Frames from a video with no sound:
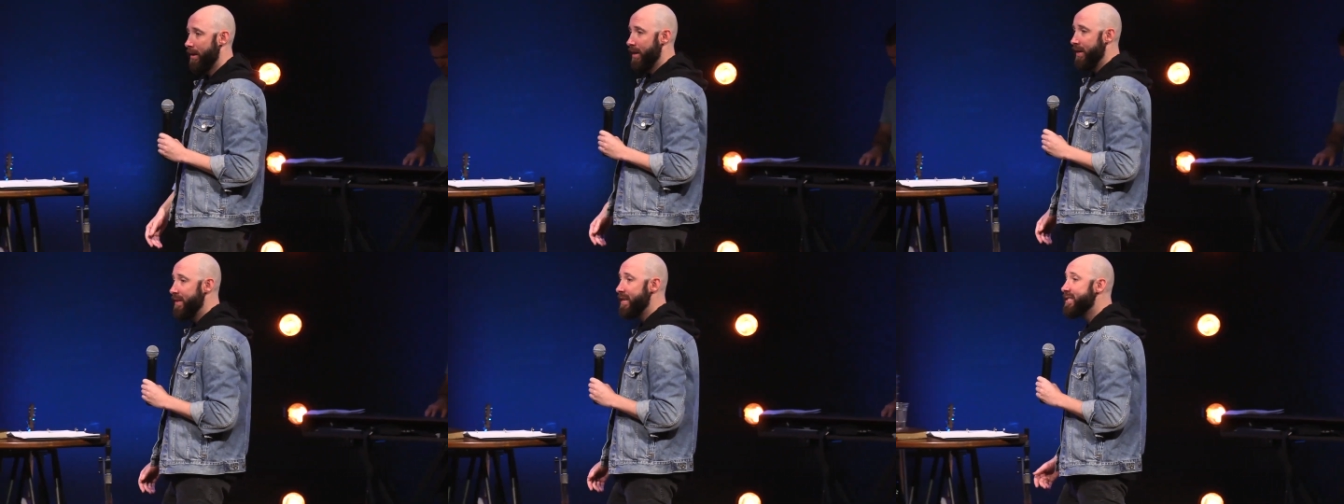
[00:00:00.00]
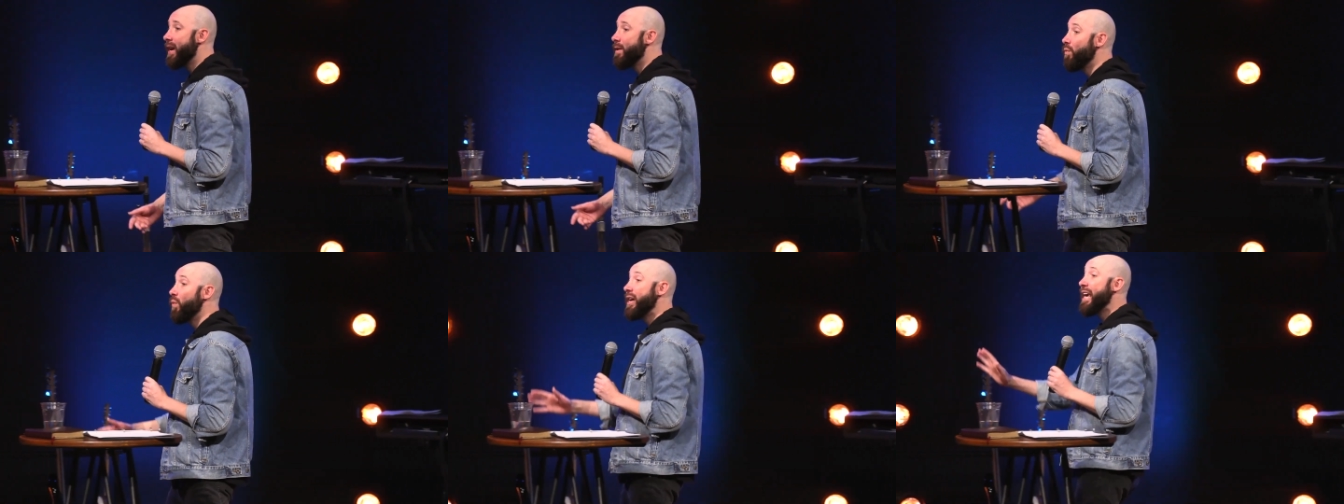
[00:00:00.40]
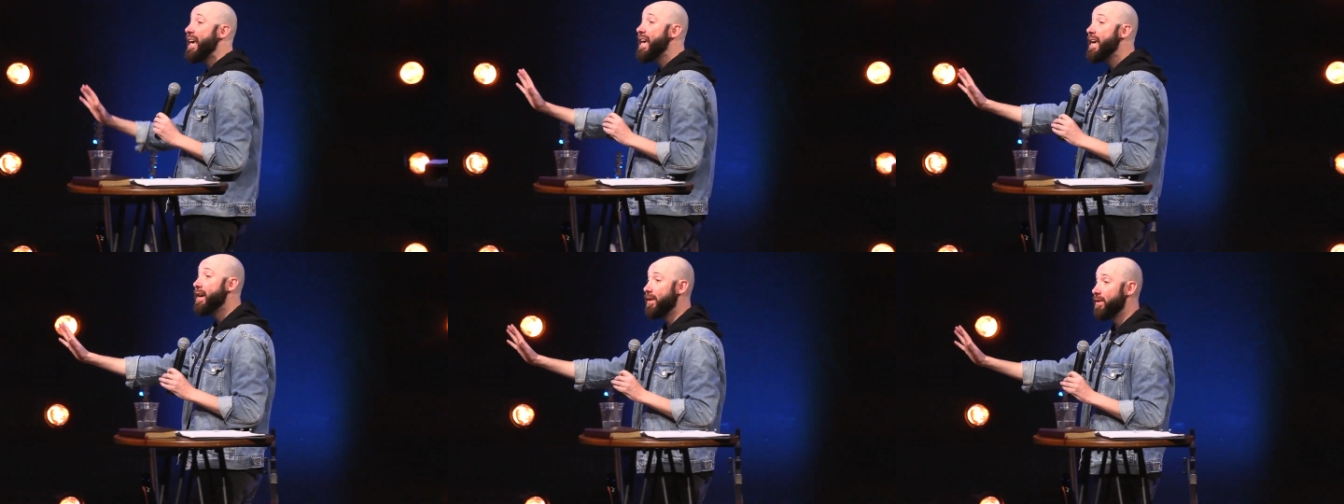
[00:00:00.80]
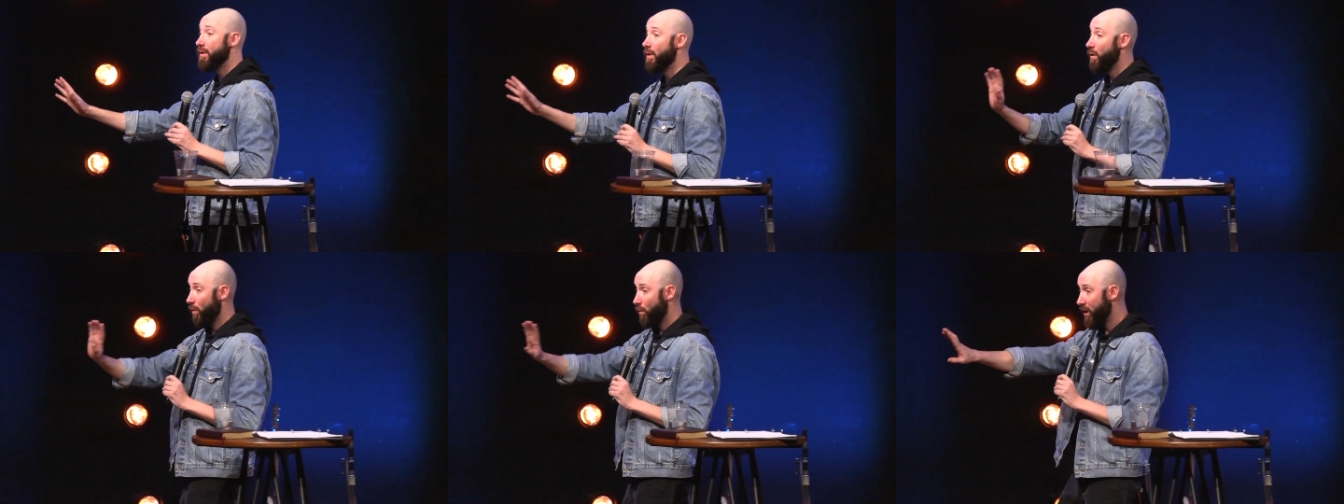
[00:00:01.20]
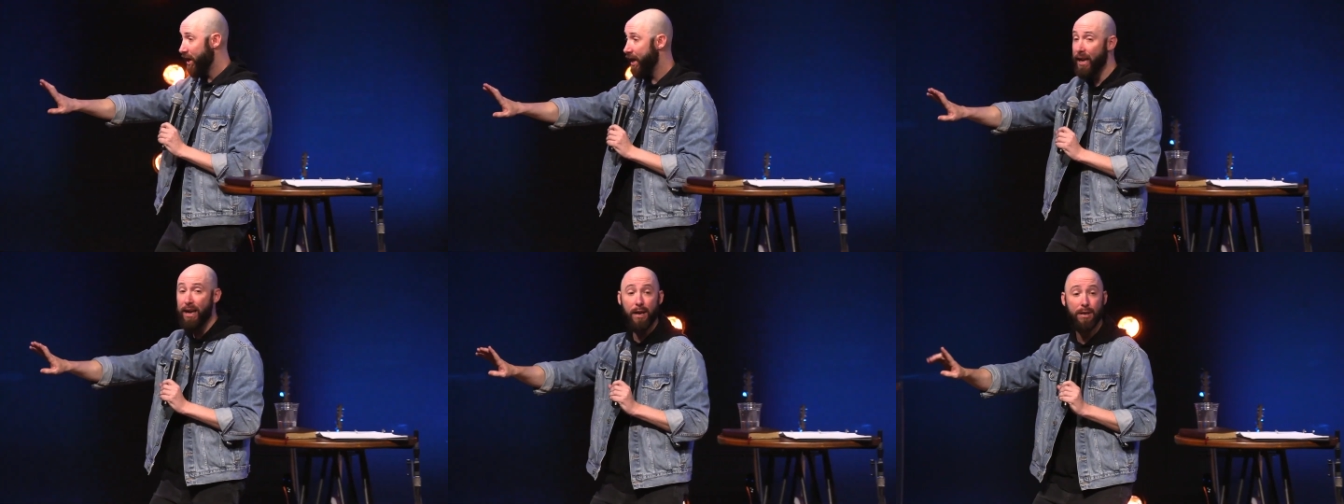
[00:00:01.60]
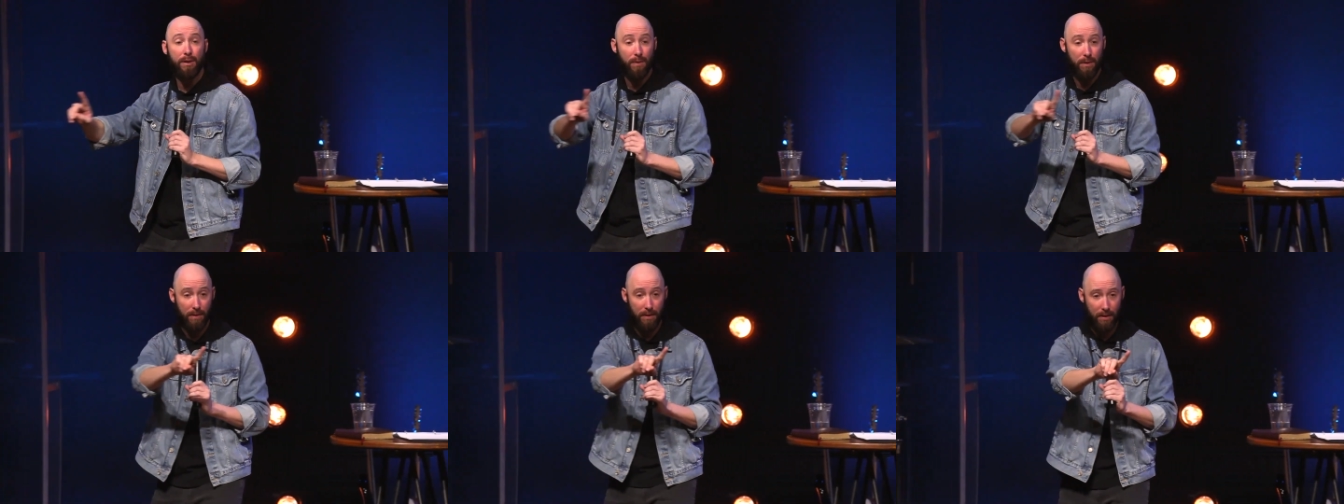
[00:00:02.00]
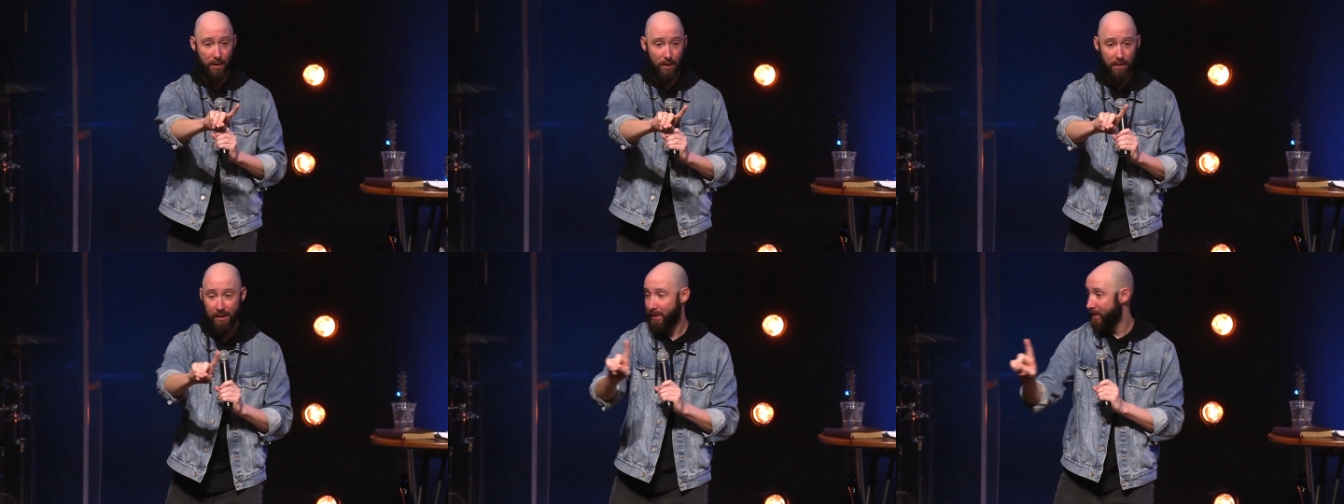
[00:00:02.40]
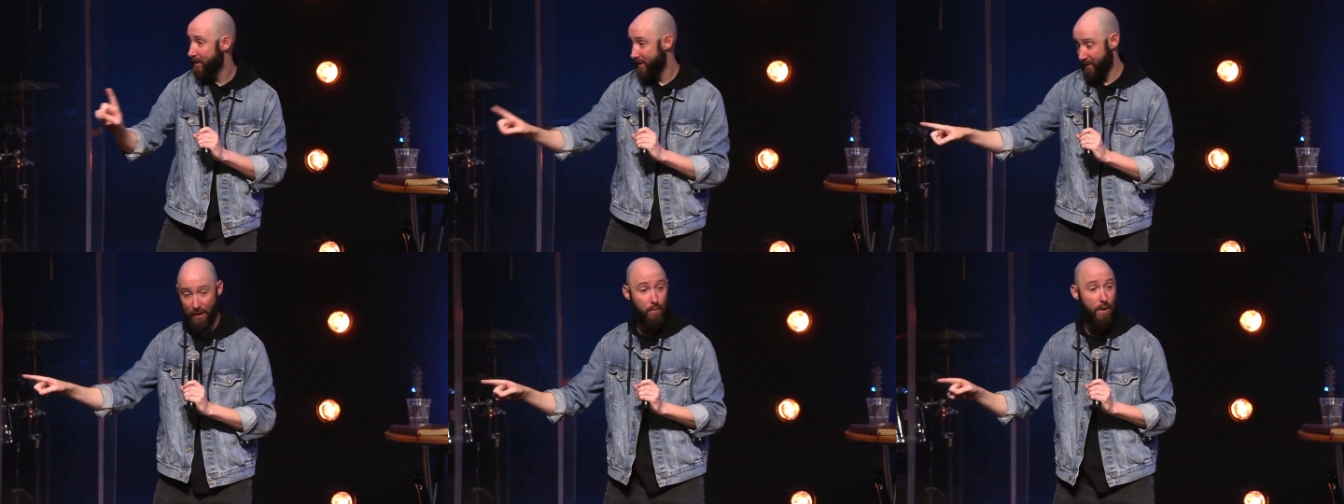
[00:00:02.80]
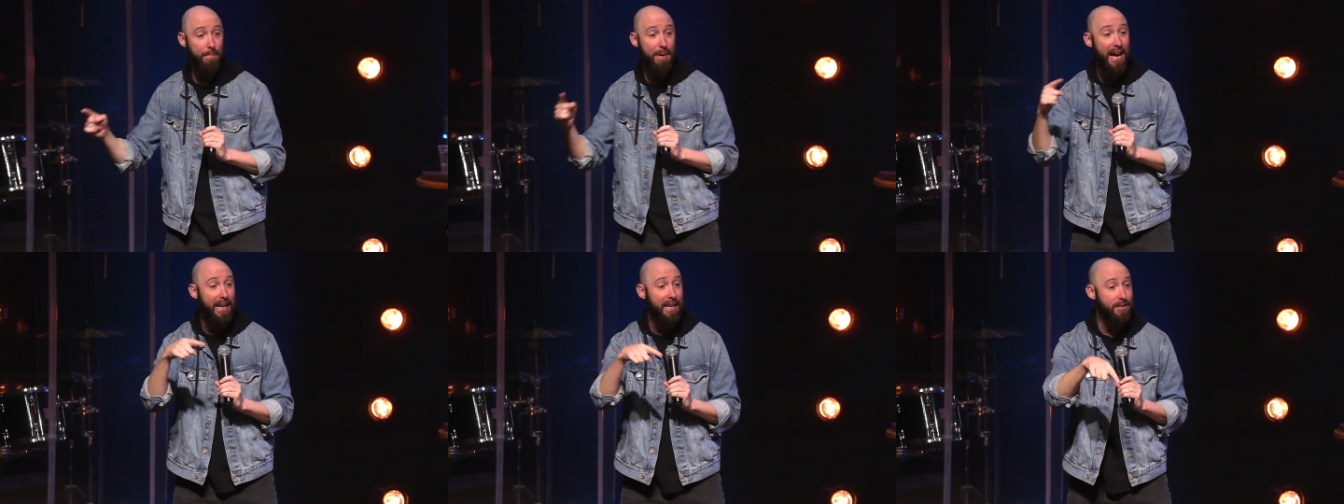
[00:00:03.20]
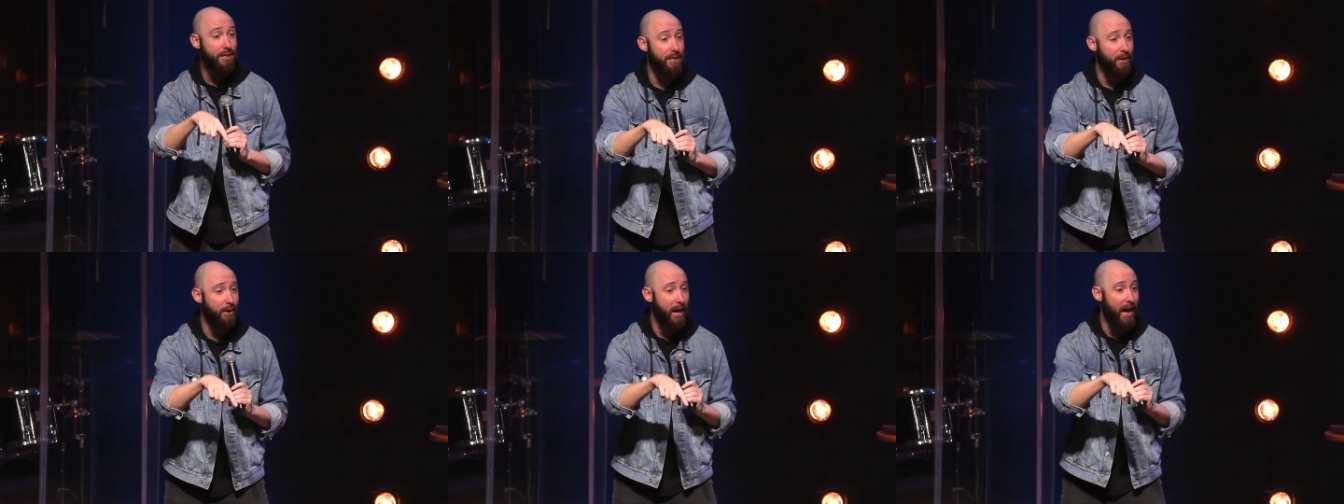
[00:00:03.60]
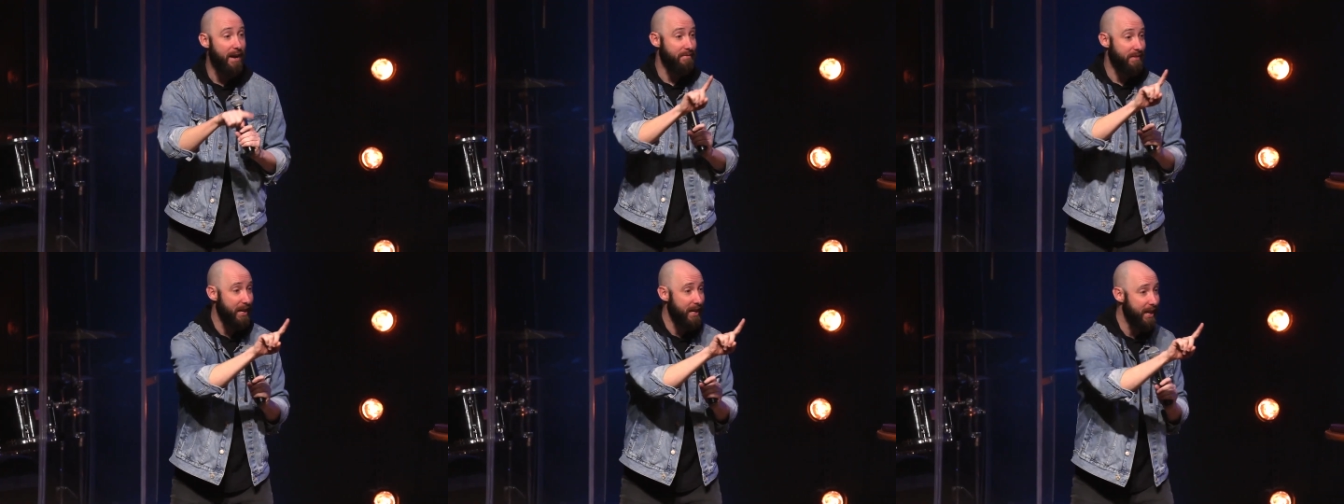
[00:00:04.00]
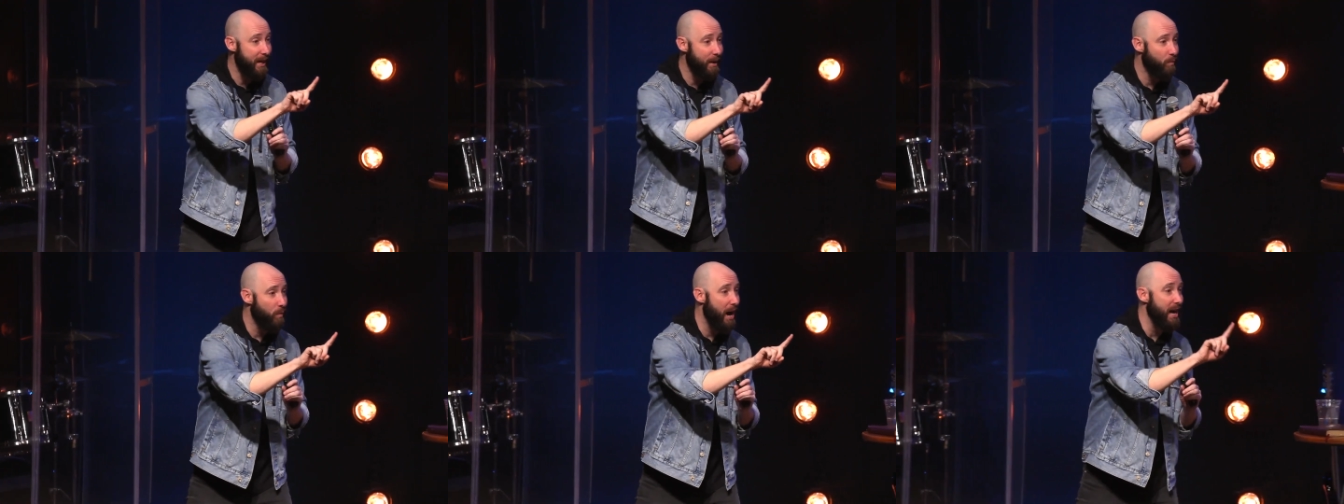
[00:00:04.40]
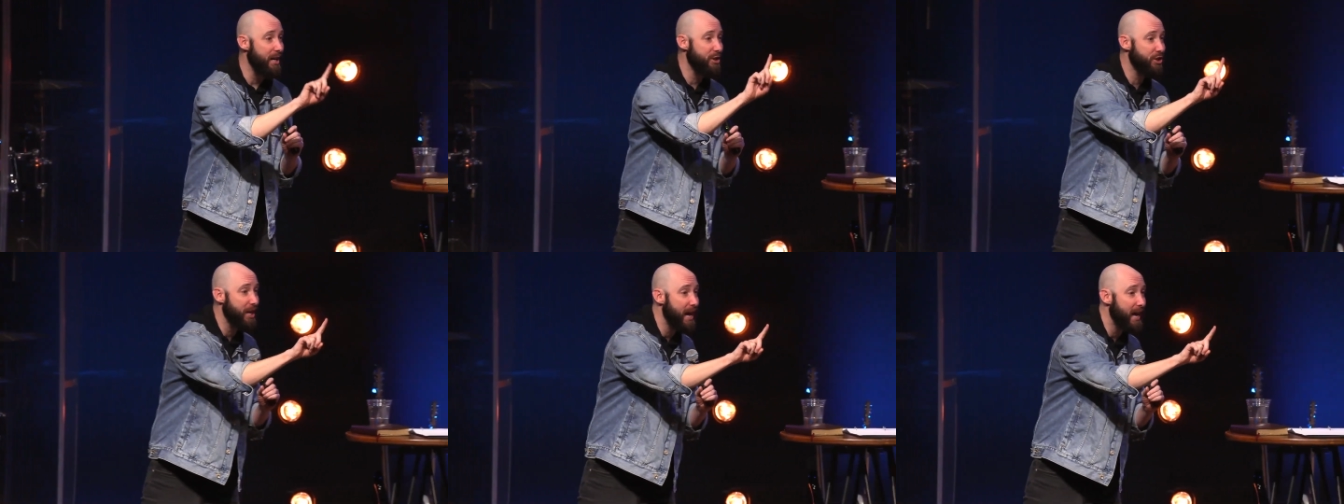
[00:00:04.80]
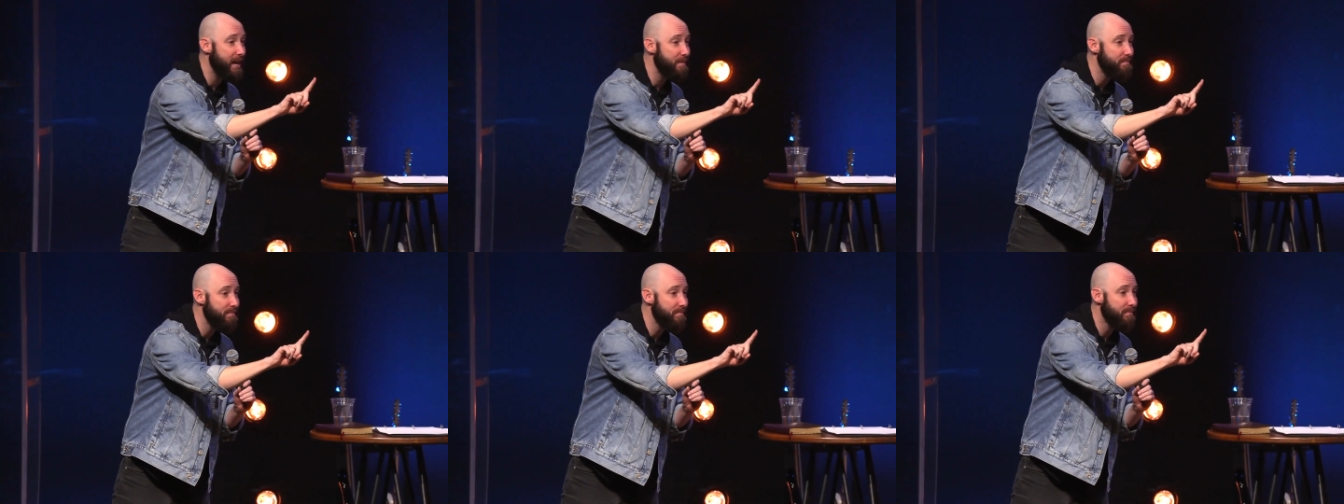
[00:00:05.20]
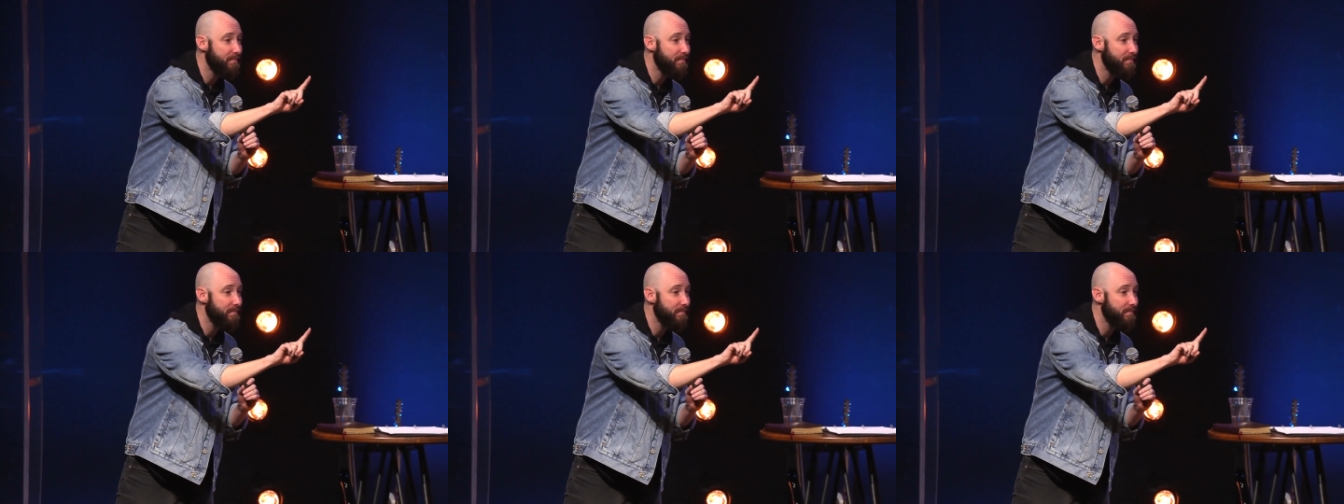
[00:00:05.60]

And they say, We hid. We hid. They went back into their cave. They hid. Why? Shame,